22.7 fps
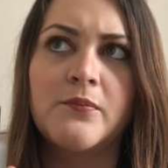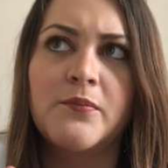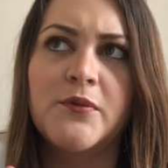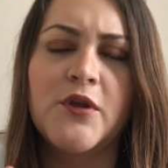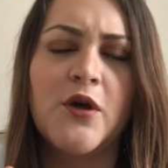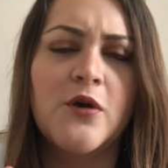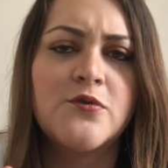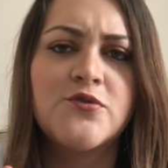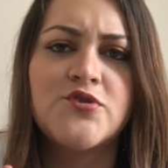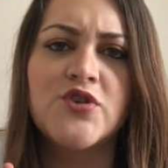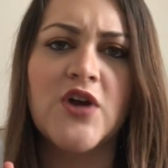
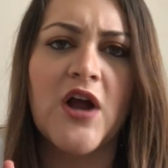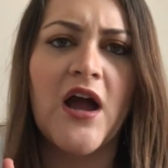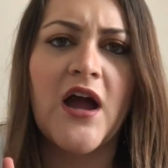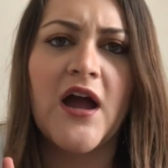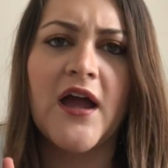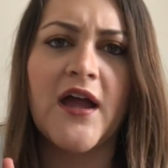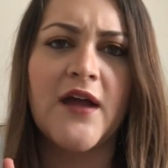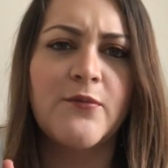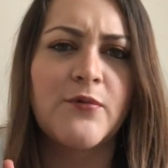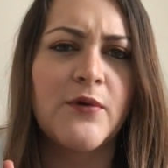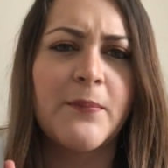blow
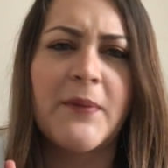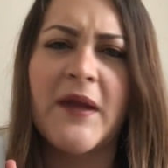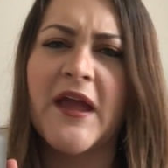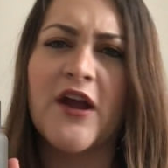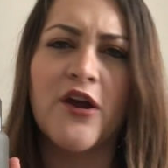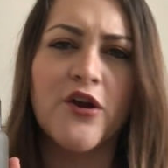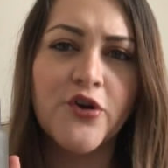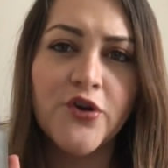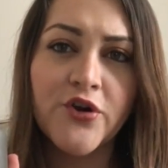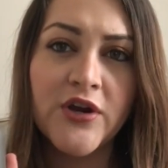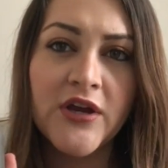dry
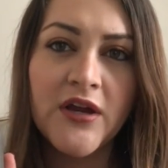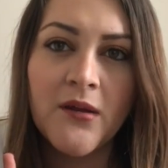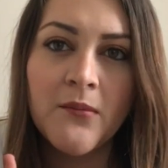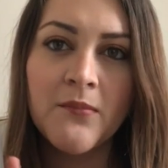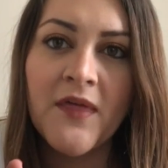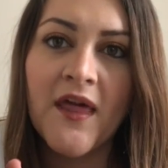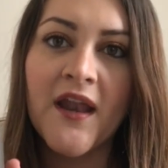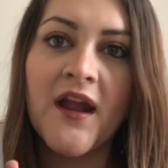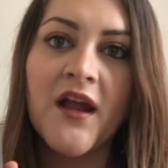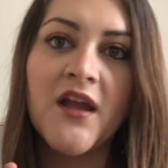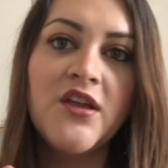repair
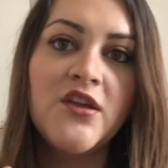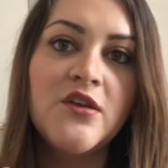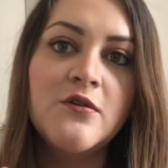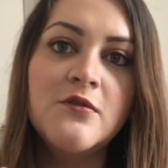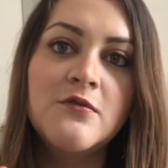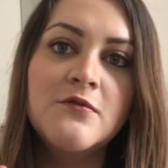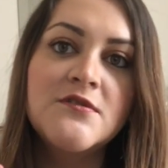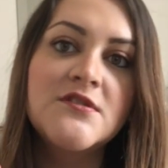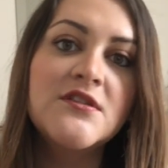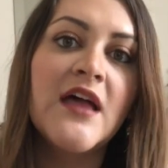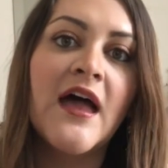cream that I
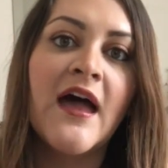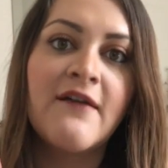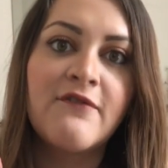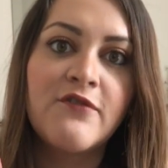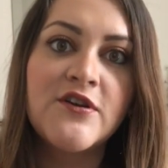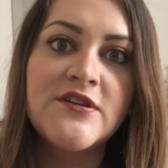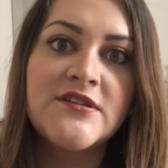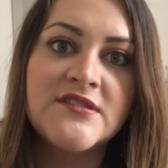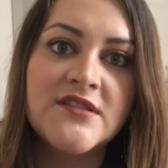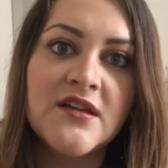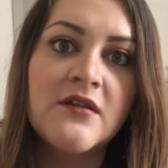use
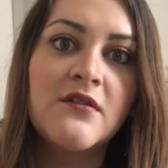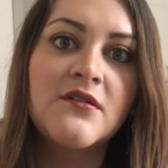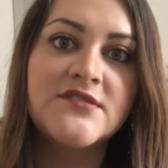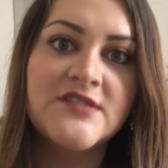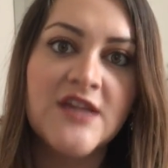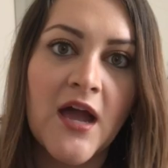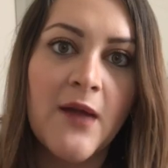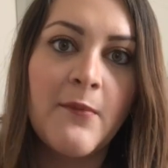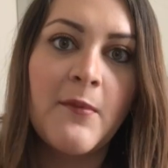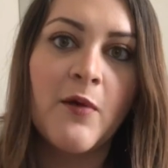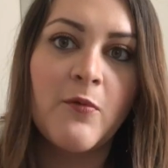every single
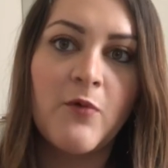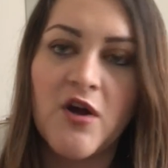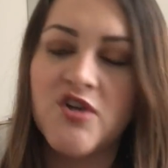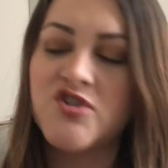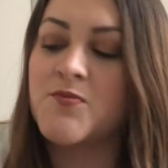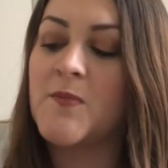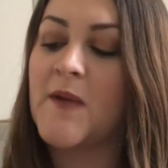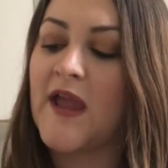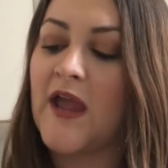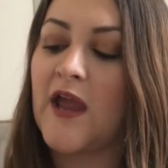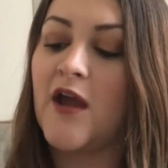time I
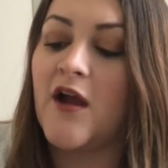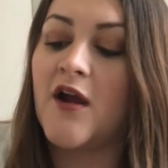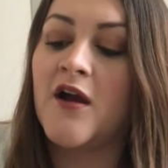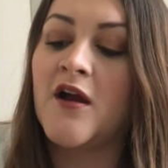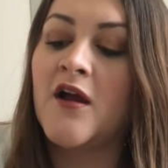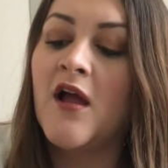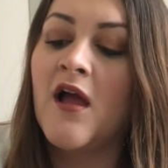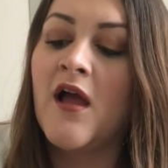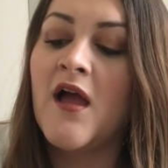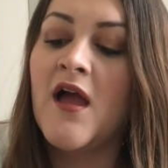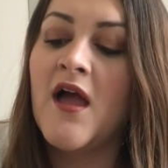wash my hair.